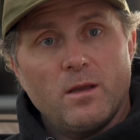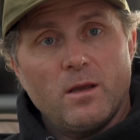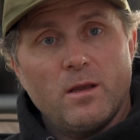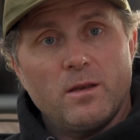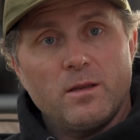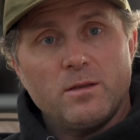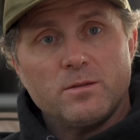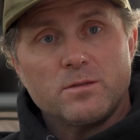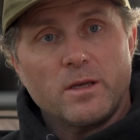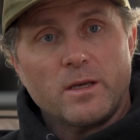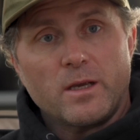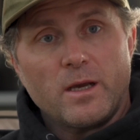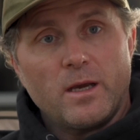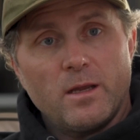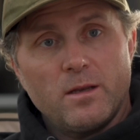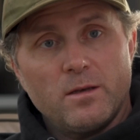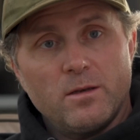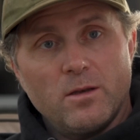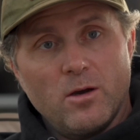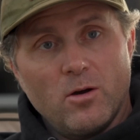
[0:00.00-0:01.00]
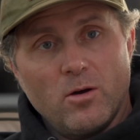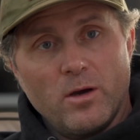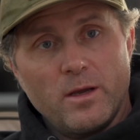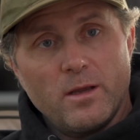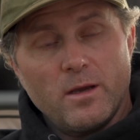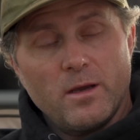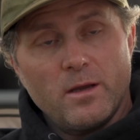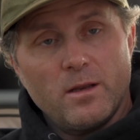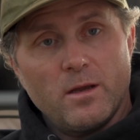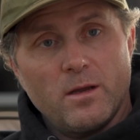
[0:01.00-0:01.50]
And he's like, no, I
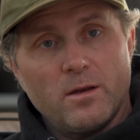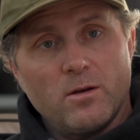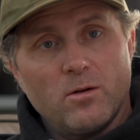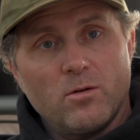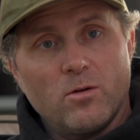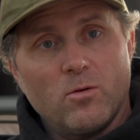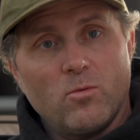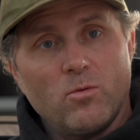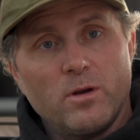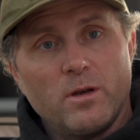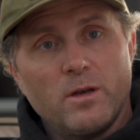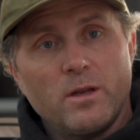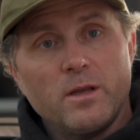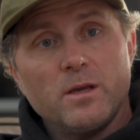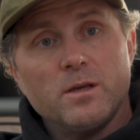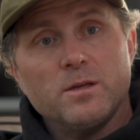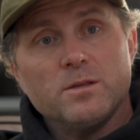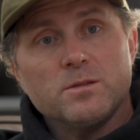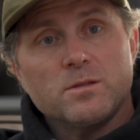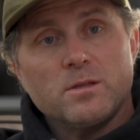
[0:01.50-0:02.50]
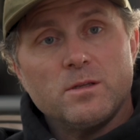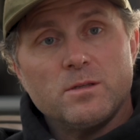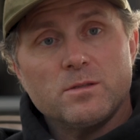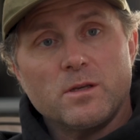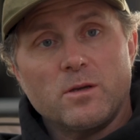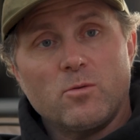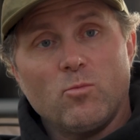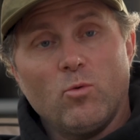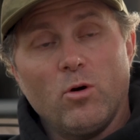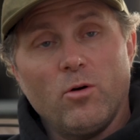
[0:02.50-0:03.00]
don't know what it is. And he's
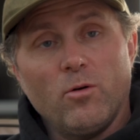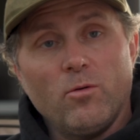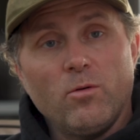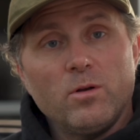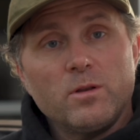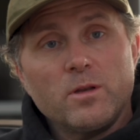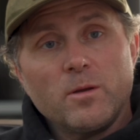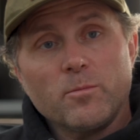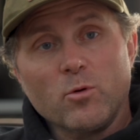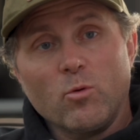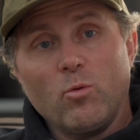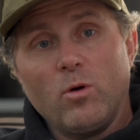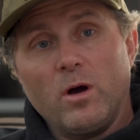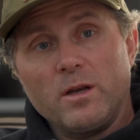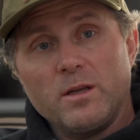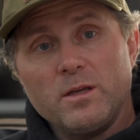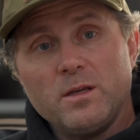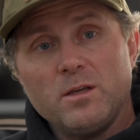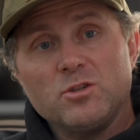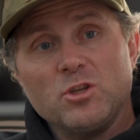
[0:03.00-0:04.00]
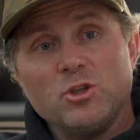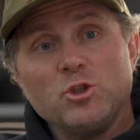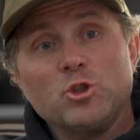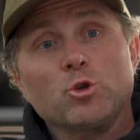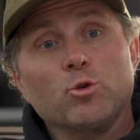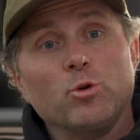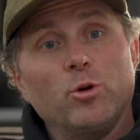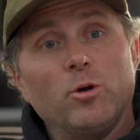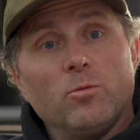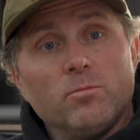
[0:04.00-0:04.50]
like, well, number 1, is it
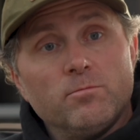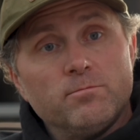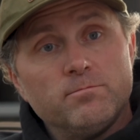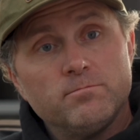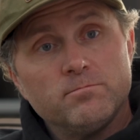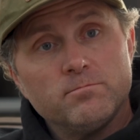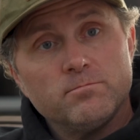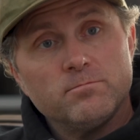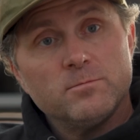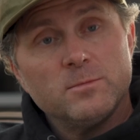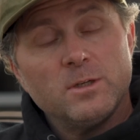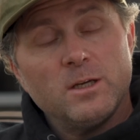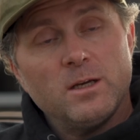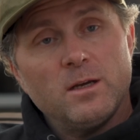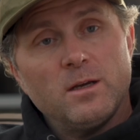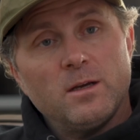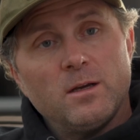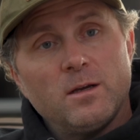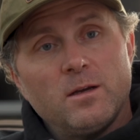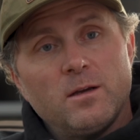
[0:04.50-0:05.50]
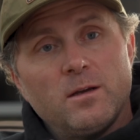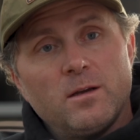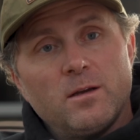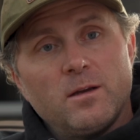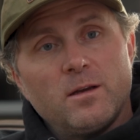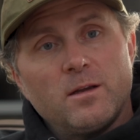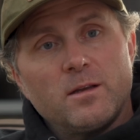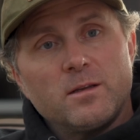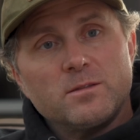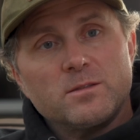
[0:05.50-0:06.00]
true?
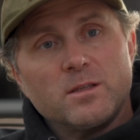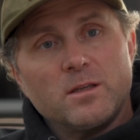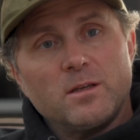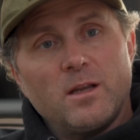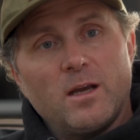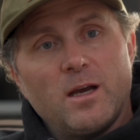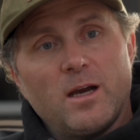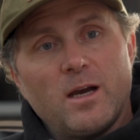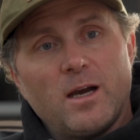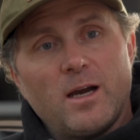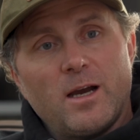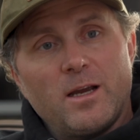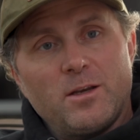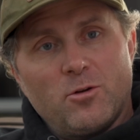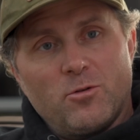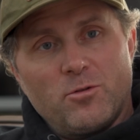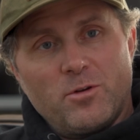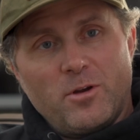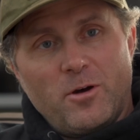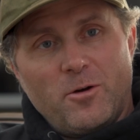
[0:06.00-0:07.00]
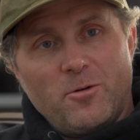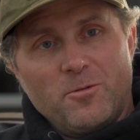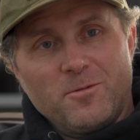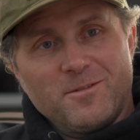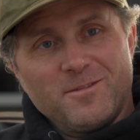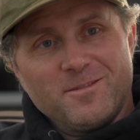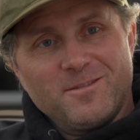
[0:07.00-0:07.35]
And he said, I don't know.